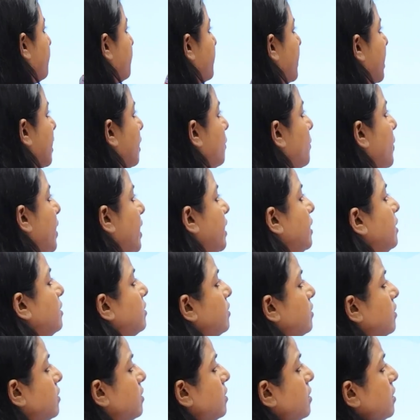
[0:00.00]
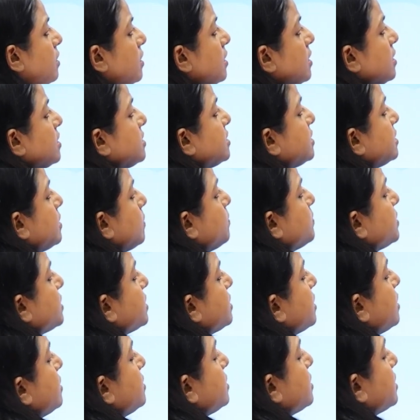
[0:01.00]
Pigment,
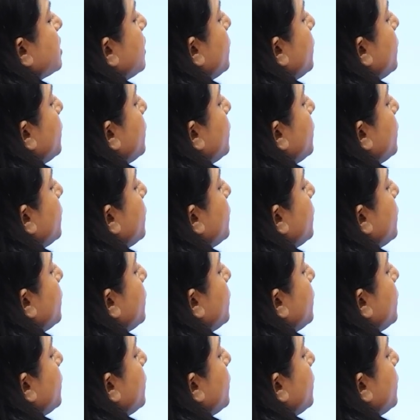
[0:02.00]
substance